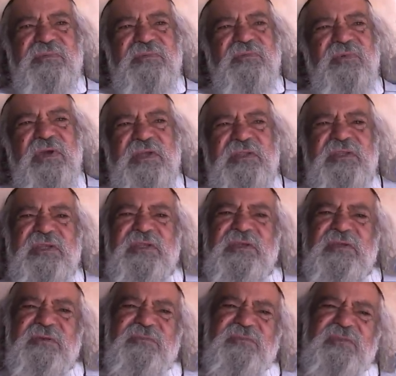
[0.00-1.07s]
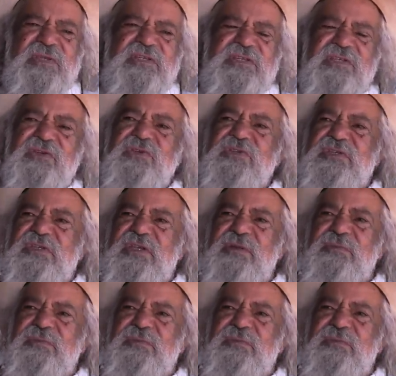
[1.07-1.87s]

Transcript: way they're misusing,